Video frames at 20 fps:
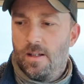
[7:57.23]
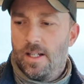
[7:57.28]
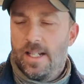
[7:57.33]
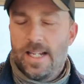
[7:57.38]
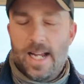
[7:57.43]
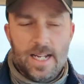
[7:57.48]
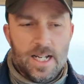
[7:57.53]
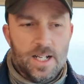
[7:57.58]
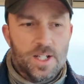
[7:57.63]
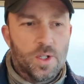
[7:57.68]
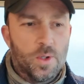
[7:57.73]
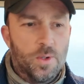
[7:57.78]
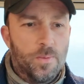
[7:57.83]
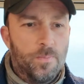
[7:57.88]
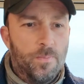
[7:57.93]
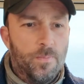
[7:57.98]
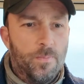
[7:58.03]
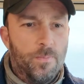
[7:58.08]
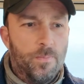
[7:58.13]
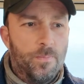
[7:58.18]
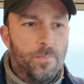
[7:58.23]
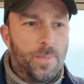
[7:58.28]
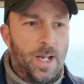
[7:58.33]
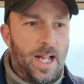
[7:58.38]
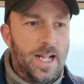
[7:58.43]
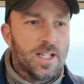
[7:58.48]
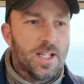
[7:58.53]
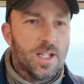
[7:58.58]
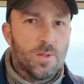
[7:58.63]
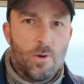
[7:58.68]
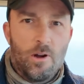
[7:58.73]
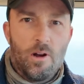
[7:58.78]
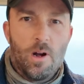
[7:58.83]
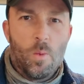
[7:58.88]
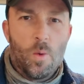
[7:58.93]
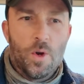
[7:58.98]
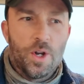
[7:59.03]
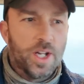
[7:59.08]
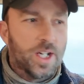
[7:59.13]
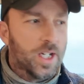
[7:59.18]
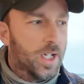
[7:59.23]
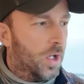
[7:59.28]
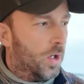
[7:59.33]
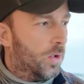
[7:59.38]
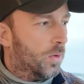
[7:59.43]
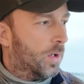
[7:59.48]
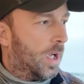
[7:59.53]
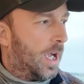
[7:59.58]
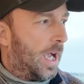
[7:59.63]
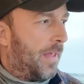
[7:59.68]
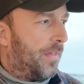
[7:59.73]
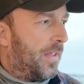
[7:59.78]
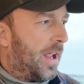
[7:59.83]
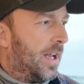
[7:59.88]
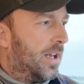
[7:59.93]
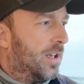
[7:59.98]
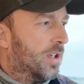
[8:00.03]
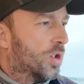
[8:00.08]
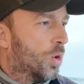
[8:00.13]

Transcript: get it to places where I want to go, and then